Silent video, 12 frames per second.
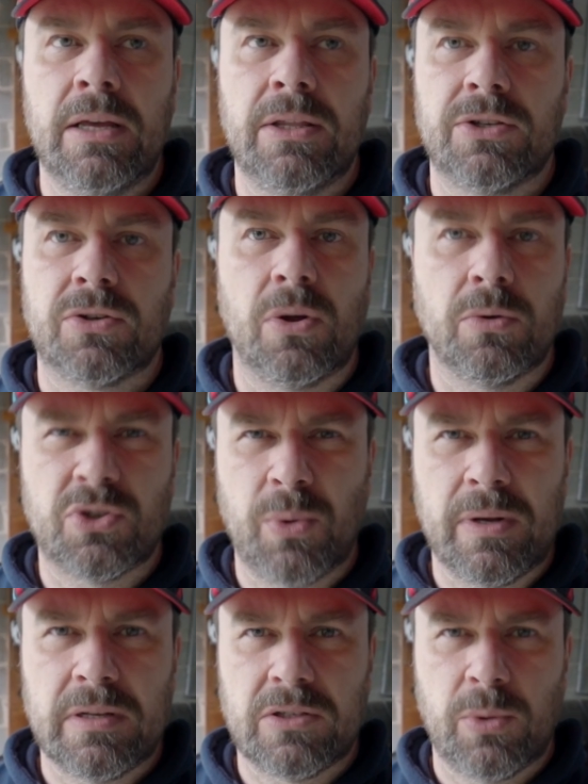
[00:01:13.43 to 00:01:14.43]
This is going
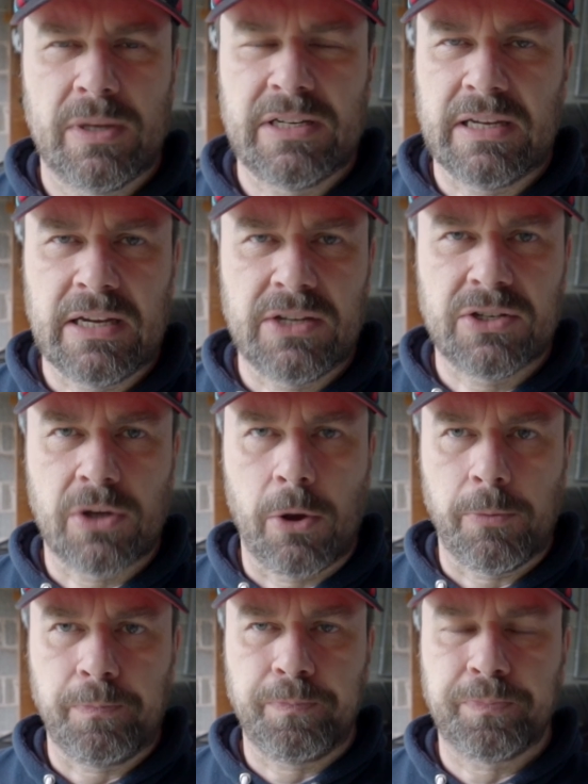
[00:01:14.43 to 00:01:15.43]
20 years
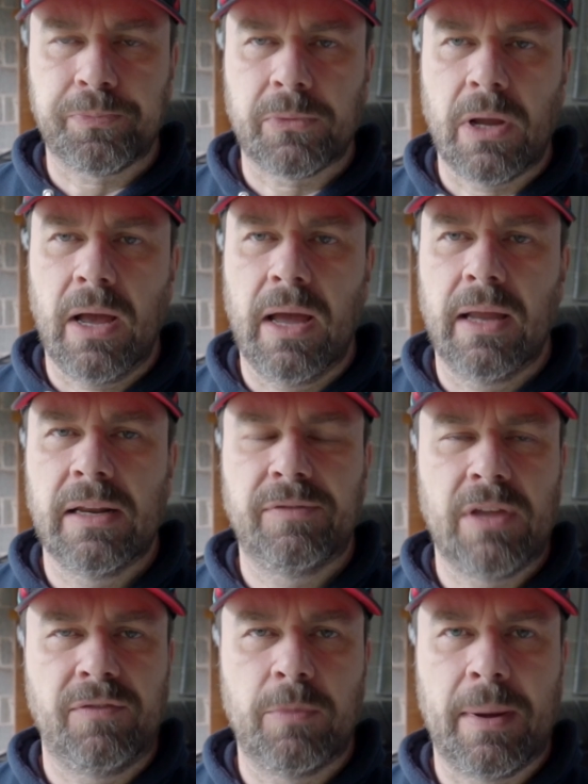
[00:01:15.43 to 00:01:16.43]
ago. I lived
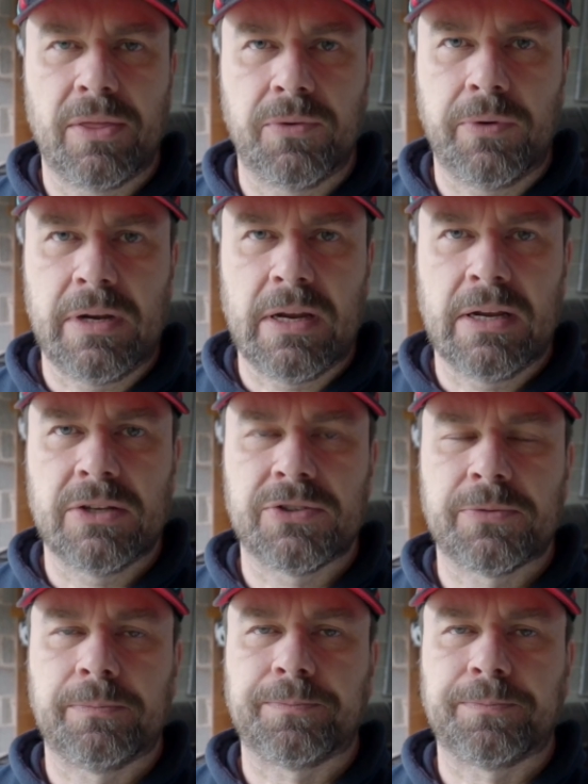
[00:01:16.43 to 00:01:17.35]
there for about 3 years.